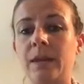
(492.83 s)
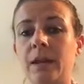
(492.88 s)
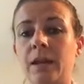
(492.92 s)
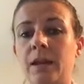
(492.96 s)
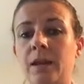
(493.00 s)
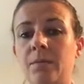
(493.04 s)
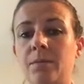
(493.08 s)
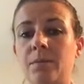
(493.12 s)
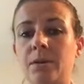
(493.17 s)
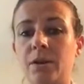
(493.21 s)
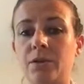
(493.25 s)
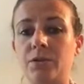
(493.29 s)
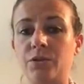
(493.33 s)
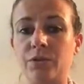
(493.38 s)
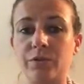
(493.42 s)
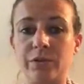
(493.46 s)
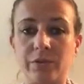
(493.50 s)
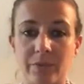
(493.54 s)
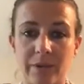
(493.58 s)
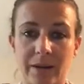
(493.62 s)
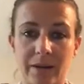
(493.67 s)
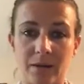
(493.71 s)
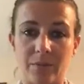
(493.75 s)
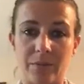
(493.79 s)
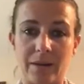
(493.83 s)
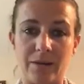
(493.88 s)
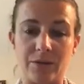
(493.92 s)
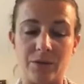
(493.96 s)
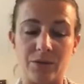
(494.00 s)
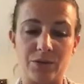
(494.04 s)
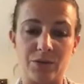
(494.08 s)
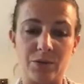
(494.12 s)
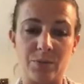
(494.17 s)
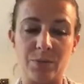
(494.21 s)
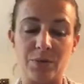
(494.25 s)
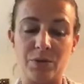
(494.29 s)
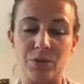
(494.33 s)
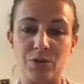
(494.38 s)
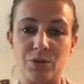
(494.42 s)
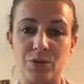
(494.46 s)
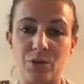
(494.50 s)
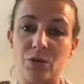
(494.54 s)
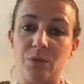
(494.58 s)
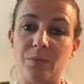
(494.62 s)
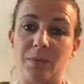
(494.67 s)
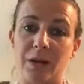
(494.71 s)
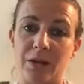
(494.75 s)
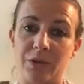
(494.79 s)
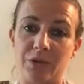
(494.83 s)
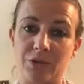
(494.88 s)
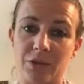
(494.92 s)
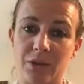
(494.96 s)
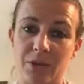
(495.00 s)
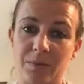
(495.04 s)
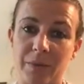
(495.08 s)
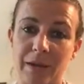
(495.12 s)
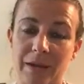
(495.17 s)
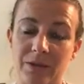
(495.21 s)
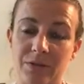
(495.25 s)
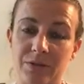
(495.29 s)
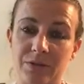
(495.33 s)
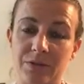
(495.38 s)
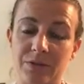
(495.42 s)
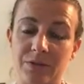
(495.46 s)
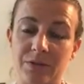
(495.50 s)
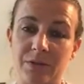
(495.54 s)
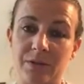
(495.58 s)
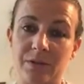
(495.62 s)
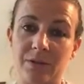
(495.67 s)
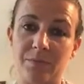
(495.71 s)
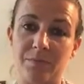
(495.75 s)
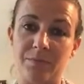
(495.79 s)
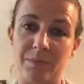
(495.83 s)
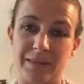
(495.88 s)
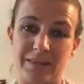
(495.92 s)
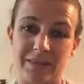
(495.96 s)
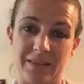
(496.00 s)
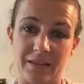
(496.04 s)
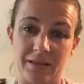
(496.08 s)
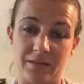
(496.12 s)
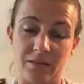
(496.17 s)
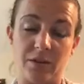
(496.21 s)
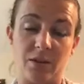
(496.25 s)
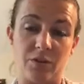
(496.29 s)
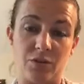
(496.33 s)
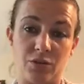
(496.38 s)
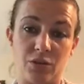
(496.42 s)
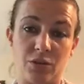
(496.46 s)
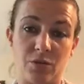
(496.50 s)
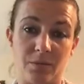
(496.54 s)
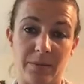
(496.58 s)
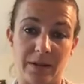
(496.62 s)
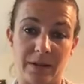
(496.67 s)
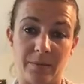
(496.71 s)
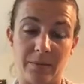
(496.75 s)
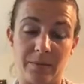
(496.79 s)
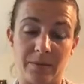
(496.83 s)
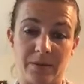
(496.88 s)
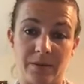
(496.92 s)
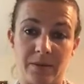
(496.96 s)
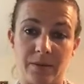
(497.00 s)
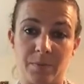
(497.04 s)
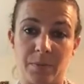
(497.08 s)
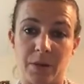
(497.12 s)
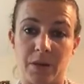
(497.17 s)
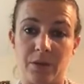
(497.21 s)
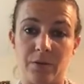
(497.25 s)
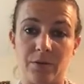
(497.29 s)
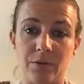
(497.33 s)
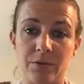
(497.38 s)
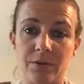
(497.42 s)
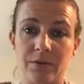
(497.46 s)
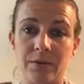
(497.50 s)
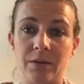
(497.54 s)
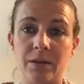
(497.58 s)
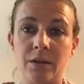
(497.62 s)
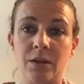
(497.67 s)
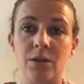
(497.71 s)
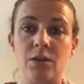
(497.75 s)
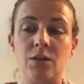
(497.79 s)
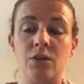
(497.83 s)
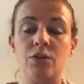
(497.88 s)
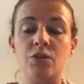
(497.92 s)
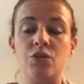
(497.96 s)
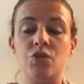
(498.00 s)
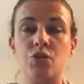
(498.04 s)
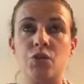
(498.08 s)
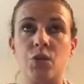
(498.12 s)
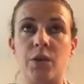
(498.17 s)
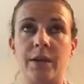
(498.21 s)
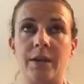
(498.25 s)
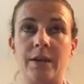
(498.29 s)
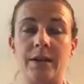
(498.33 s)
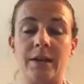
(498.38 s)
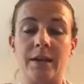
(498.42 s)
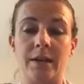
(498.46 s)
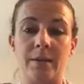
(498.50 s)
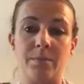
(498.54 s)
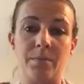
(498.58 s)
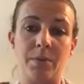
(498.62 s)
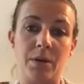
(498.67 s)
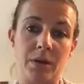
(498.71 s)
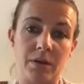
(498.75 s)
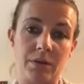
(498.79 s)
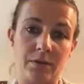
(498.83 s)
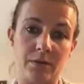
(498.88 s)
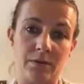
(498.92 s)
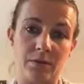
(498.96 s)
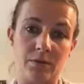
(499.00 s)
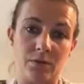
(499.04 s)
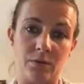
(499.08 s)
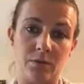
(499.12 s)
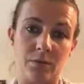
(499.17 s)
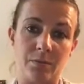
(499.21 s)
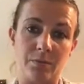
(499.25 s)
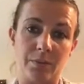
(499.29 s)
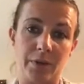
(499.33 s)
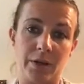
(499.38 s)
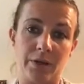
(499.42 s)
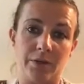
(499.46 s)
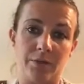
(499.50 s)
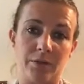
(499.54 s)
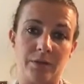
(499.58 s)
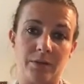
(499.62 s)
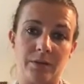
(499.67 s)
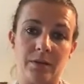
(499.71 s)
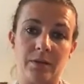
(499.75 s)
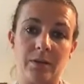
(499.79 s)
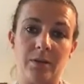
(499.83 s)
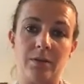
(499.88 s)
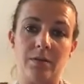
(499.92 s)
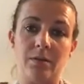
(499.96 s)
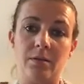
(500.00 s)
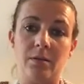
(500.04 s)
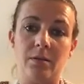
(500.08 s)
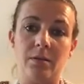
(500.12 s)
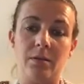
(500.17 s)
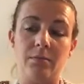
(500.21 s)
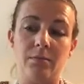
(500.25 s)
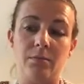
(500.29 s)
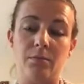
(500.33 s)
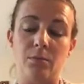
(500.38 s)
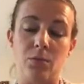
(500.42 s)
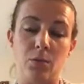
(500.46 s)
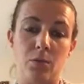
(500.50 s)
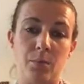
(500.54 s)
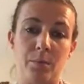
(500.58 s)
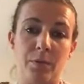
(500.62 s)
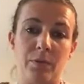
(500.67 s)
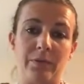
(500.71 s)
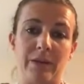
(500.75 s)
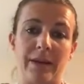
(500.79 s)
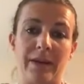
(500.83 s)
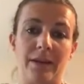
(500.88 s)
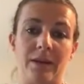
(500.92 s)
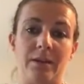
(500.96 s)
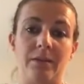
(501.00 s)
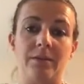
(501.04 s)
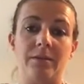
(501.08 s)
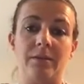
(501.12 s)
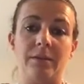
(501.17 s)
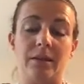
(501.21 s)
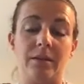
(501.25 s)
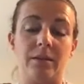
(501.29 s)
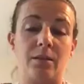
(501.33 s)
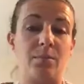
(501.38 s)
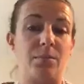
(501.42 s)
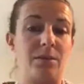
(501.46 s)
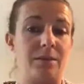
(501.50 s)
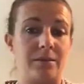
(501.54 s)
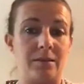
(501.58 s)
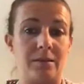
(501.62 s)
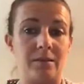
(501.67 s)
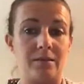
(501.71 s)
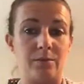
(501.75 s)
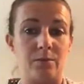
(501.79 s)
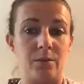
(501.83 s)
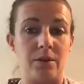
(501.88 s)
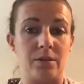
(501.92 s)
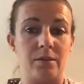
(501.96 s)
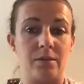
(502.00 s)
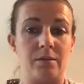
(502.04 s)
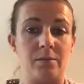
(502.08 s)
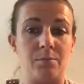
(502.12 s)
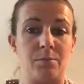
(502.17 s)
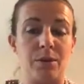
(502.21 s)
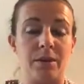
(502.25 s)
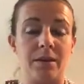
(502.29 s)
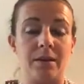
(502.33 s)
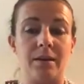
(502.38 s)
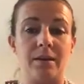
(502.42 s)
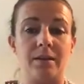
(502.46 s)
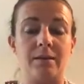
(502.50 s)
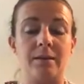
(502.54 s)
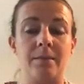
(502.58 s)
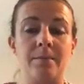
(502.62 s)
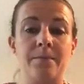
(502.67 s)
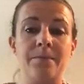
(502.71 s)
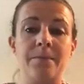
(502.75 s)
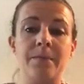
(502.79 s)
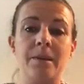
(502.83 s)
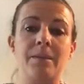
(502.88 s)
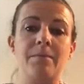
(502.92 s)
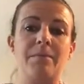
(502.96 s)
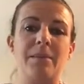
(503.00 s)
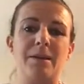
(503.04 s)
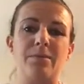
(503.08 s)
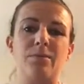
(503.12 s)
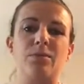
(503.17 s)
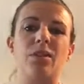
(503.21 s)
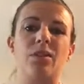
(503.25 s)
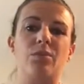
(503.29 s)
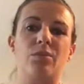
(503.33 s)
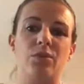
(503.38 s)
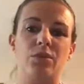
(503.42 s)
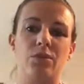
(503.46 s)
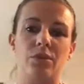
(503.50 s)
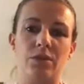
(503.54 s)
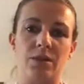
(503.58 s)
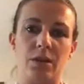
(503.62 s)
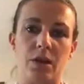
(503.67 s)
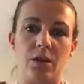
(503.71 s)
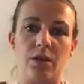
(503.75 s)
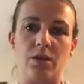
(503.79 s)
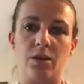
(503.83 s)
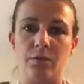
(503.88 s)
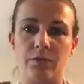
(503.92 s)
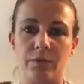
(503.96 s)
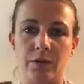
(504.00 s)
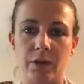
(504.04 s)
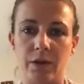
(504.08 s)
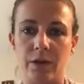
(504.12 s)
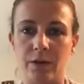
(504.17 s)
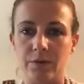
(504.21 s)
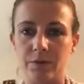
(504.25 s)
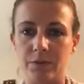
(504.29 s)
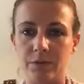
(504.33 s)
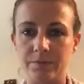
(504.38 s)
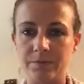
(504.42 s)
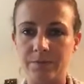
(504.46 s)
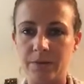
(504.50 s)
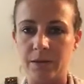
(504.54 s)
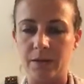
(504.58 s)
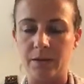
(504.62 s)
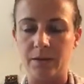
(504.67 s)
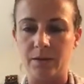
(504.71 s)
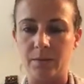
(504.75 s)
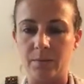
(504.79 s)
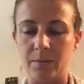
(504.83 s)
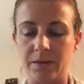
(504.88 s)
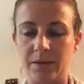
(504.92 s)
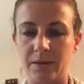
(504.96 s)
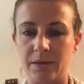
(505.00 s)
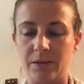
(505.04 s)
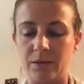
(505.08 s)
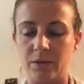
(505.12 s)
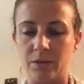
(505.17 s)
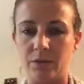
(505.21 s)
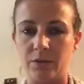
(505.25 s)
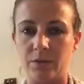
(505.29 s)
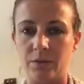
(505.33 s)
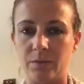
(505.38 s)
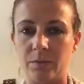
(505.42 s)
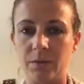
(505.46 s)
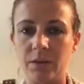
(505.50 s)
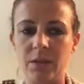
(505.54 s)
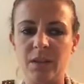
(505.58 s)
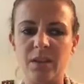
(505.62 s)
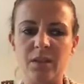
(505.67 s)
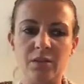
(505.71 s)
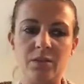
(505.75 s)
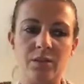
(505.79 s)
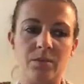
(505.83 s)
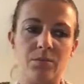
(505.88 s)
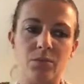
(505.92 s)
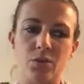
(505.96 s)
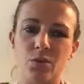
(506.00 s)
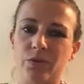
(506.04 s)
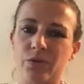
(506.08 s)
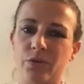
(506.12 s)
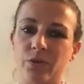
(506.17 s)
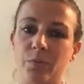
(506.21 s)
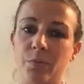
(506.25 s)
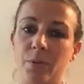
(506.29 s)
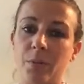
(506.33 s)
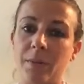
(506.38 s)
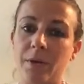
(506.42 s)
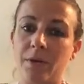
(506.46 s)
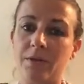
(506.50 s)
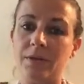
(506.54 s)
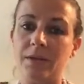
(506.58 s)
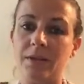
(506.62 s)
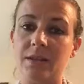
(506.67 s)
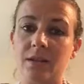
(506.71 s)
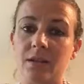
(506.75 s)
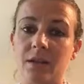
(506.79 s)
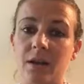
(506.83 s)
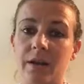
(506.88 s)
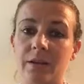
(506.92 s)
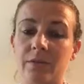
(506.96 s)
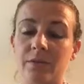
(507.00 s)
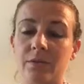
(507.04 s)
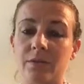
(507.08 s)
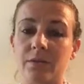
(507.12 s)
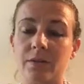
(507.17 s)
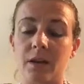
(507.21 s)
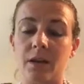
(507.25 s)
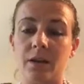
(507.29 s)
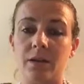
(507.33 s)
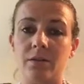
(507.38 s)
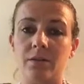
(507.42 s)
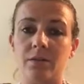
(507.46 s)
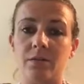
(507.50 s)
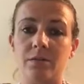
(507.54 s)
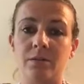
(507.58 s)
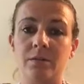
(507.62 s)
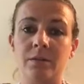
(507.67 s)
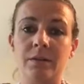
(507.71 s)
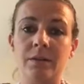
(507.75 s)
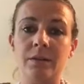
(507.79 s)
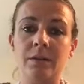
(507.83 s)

But I'd also recommend not to put too much about business, too many business posts. Try and keep personal posts more prevalent than the business ones, because people don't want you to overload the business on them. So more sort of promoting the lifestyle,